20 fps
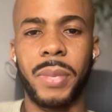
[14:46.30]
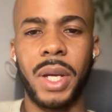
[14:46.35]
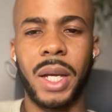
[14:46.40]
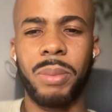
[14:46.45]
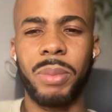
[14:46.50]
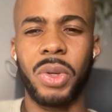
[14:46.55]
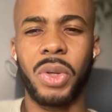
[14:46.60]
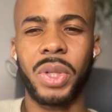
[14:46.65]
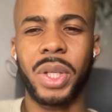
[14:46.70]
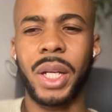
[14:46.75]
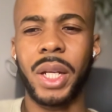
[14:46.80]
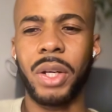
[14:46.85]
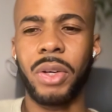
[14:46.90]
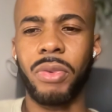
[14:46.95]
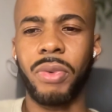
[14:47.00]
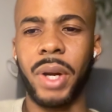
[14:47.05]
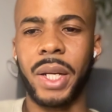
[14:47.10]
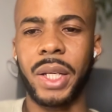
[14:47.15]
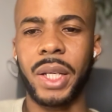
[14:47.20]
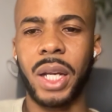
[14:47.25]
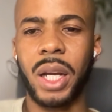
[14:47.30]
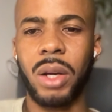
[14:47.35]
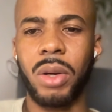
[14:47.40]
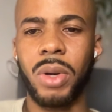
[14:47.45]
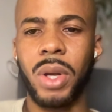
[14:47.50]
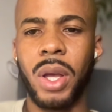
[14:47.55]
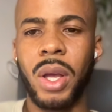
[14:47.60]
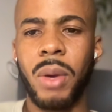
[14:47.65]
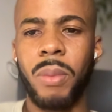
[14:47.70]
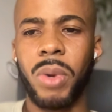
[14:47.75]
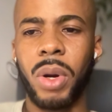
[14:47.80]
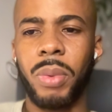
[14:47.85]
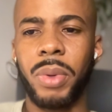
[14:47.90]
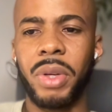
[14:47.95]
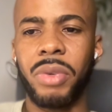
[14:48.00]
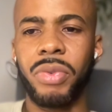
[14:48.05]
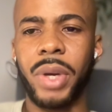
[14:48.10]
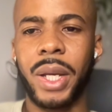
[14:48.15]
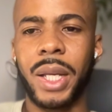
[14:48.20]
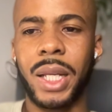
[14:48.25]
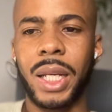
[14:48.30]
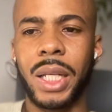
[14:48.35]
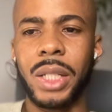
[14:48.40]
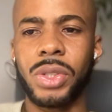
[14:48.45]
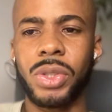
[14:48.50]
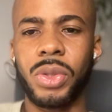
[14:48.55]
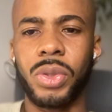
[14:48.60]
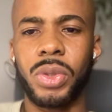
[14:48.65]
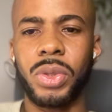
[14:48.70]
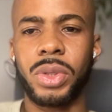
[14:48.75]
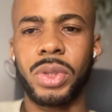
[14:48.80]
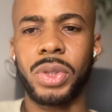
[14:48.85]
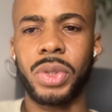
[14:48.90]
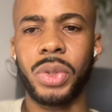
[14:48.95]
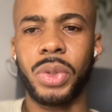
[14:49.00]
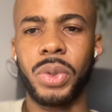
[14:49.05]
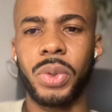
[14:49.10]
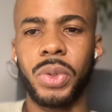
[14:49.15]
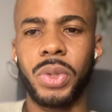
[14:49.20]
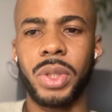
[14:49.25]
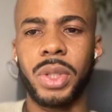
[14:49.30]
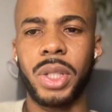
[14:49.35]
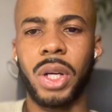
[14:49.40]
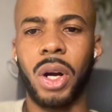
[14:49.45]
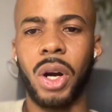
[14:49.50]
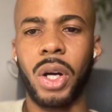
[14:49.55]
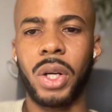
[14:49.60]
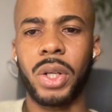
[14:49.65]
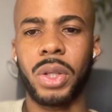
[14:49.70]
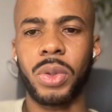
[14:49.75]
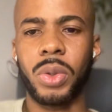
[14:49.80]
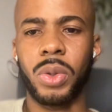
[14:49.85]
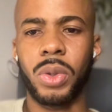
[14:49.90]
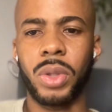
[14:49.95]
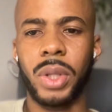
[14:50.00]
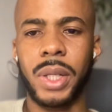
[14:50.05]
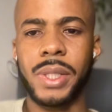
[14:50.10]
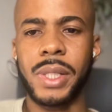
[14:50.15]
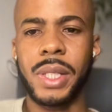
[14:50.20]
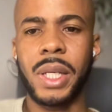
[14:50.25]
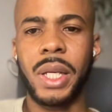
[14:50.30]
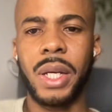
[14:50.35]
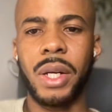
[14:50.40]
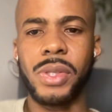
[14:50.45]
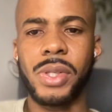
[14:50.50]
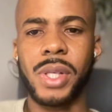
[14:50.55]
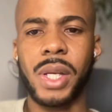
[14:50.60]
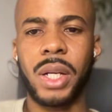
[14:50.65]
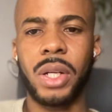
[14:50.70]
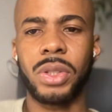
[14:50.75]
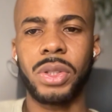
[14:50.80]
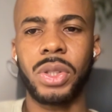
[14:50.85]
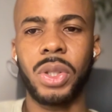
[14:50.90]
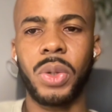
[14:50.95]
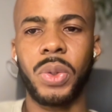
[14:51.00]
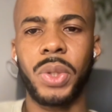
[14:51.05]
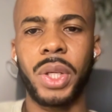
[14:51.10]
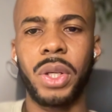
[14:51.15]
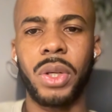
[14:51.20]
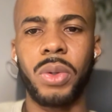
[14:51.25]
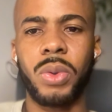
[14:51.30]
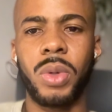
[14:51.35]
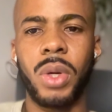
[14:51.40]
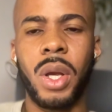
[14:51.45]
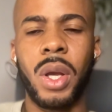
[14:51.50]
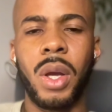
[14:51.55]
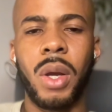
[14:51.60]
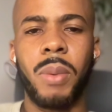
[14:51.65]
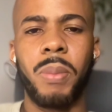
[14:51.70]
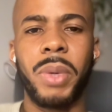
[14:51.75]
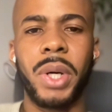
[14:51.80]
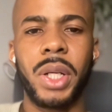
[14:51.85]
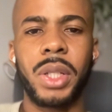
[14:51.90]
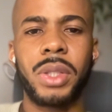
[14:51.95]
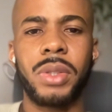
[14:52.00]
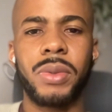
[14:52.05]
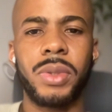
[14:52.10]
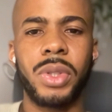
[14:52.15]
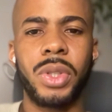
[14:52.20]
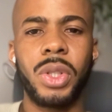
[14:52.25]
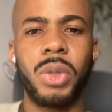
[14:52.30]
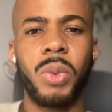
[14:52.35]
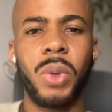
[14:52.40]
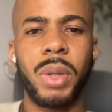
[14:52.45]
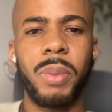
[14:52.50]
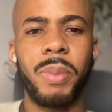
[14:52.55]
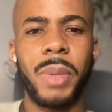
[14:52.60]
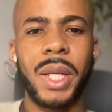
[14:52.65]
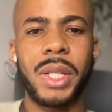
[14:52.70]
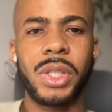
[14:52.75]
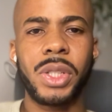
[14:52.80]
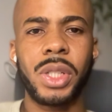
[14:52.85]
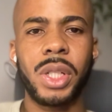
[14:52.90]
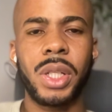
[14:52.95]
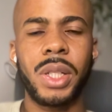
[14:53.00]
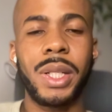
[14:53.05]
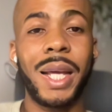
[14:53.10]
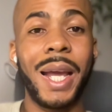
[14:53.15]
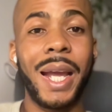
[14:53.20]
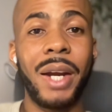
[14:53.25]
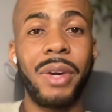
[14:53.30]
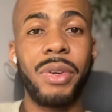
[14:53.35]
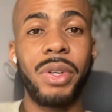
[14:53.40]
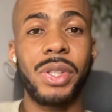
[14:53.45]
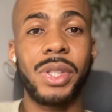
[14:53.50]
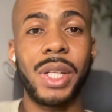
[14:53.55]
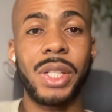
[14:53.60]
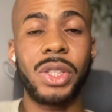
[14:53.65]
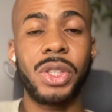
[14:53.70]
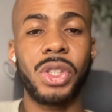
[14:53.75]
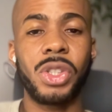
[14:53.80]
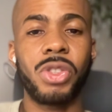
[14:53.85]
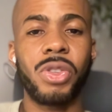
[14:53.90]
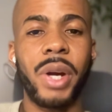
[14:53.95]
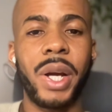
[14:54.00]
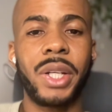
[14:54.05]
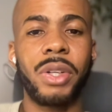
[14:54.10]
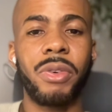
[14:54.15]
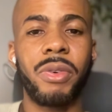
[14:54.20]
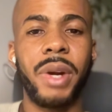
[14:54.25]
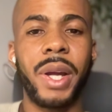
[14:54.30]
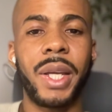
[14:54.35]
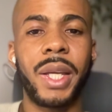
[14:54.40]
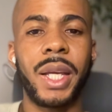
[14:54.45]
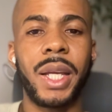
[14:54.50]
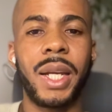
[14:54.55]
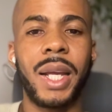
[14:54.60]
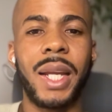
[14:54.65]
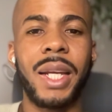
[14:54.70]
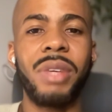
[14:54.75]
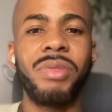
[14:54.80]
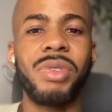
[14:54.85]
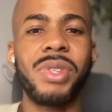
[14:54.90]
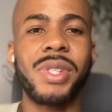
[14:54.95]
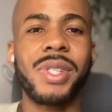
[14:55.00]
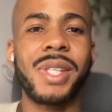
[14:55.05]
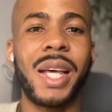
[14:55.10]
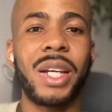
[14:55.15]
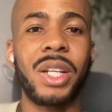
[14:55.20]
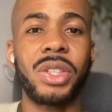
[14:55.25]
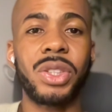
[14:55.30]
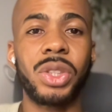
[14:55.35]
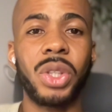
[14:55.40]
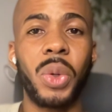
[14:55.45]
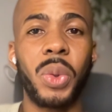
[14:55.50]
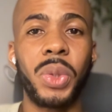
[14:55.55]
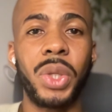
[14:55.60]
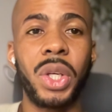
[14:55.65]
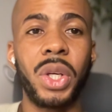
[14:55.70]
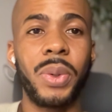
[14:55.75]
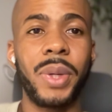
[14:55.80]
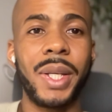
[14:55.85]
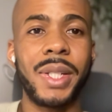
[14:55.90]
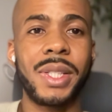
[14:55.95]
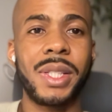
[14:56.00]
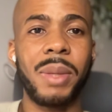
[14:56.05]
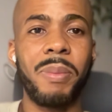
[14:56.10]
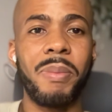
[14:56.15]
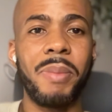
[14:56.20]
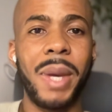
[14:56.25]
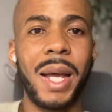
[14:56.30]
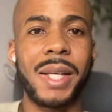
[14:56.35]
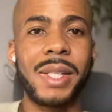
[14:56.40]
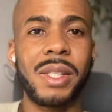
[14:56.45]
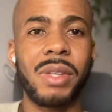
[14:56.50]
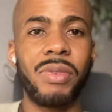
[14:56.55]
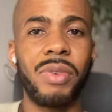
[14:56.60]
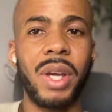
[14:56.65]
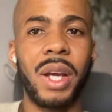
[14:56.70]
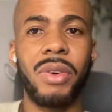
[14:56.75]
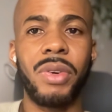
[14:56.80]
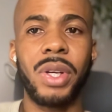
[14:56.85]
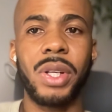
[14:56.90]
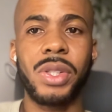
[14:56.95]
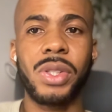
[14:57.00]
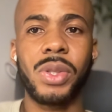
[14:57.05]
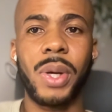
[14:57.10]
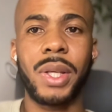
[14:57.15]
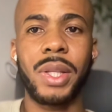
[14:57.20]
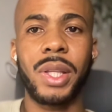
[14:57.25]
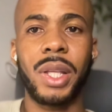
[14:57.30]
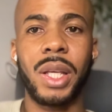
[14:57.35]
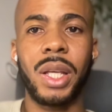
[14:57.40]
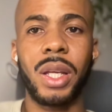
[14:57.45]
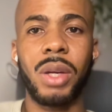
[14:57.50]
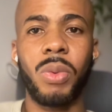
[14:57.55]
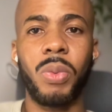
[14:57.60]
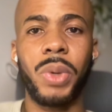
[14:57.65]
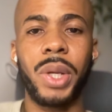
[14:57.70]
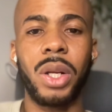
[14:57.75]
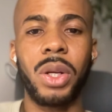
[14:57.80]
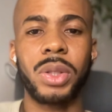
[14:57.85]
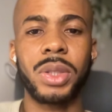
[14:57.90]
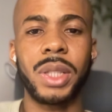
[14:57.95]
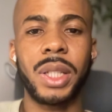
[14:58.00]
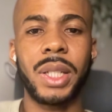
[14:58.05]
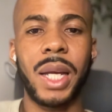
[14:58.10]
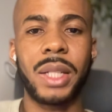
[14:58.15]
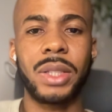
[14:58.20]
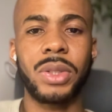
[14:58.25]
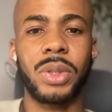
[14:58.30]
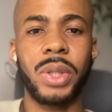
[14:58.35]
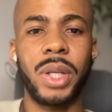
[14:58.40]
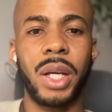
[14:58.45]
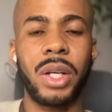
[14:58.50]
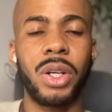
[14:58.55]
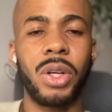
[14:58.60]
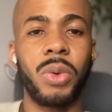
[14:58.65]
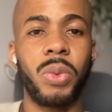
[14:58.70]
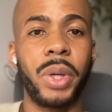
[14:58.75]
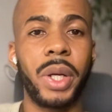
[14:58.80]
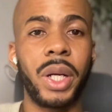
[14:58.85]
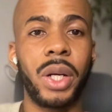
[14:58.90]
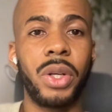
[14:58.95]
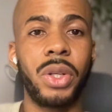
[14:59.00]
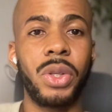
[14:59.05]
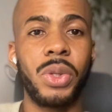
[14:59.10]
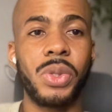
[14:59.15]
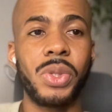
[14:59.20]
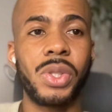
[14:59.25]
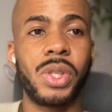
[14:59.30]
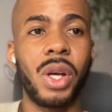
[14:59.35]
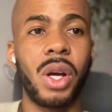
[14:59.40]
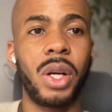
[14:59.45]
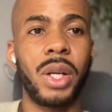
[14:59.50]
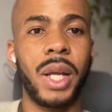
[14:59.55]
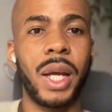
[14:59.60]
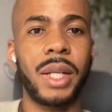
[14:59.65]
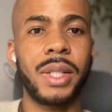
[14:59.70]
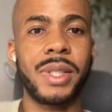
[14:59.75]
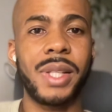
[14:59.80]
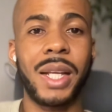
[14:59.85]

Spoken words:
I'm looking at it right now. Probably if I click through to the article, I see here San Antonio, but you don't want to mention the areas that you're trying to rank in. And even San Antonio, it's a massive area. So I think we looked at that together where you saw that